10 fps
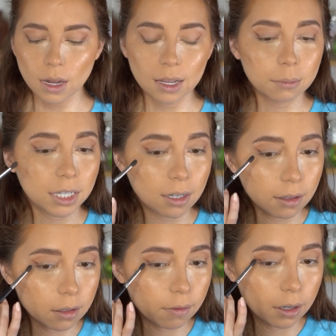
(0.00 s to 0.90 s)
And I'm taking
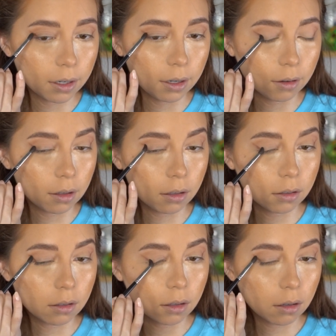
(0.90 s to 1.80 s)
this very
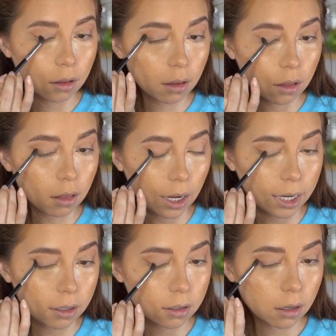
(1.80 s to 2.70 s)

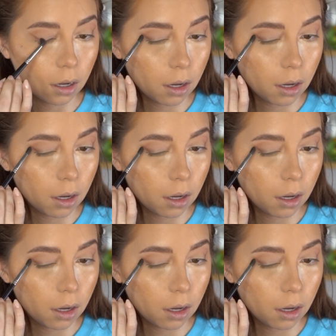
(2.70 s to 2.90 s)
light